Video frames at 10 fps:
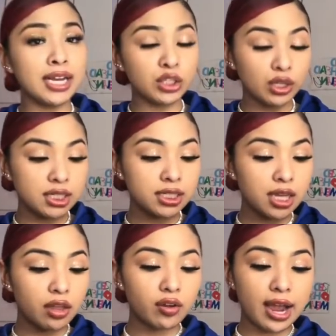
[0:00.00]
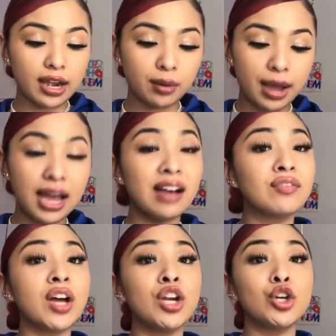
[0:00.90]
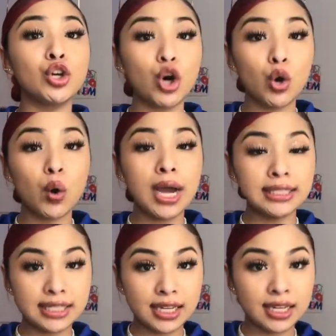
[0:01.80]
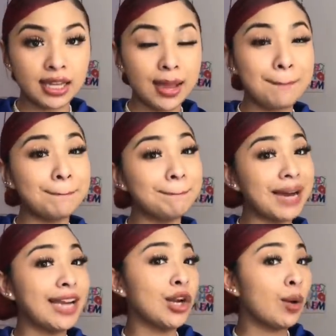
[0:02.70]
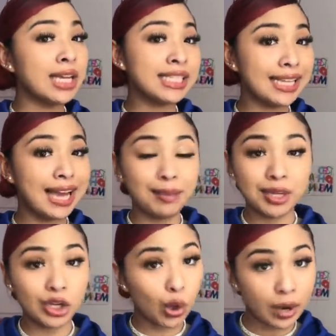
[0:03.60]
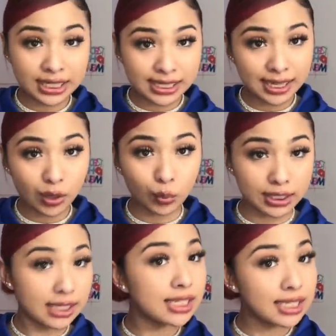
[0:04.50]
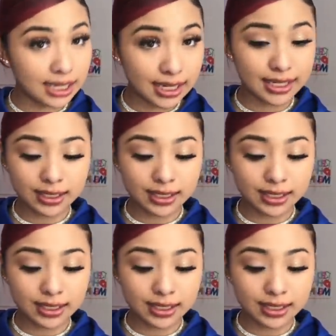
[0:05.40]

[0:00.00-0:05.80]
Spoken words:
so this is the other item. I have no idea, and by no idea I mean no idea what this is.